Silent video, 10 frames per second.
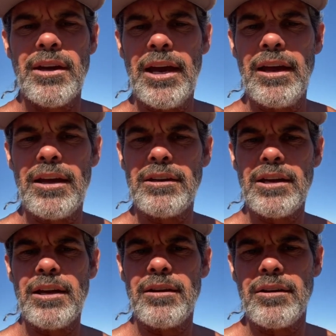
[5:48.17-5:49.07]

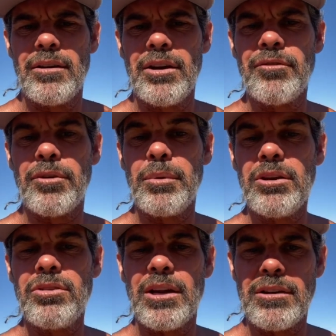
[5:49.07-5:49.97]
you know,
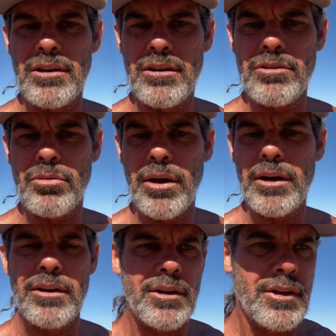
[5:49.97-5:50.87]
information antennas, right?